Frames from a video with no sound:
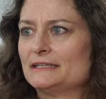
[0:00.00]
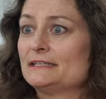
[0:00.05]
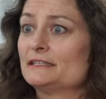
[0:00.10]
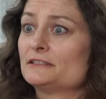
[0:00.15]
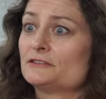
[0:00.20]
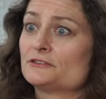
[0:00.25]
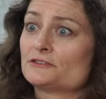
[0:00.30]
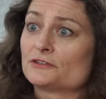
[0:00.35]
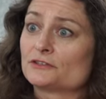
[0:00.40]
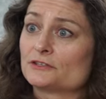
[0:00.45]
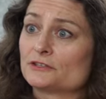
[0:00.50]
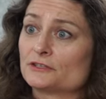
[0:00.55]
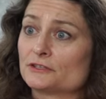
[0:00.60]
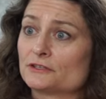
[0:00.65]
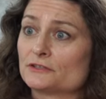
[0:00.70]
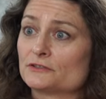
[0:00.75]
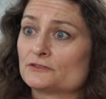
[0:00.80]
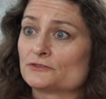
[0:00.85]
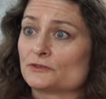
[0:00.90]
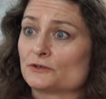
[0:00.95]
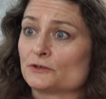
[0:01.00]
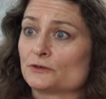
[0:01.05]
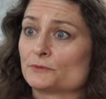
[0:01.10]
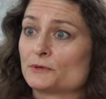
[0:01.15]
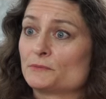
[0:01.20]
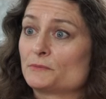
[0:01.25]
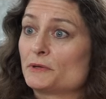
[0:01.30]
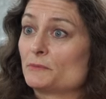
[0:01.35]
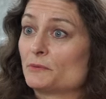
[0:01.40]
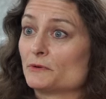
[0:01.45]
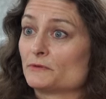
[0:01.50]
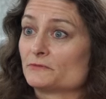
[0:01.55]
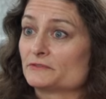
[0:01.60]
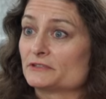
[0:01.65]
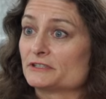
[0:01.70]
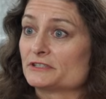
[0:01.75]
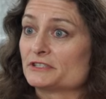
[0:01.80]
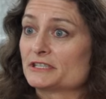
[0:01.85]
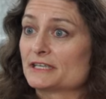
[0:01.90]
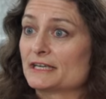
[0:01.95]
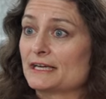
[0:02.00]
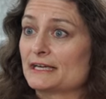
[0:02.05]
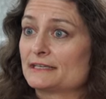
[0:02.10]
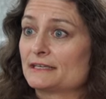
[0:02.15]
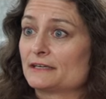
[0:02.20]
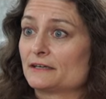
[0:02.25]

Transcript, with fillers: interns or when people first get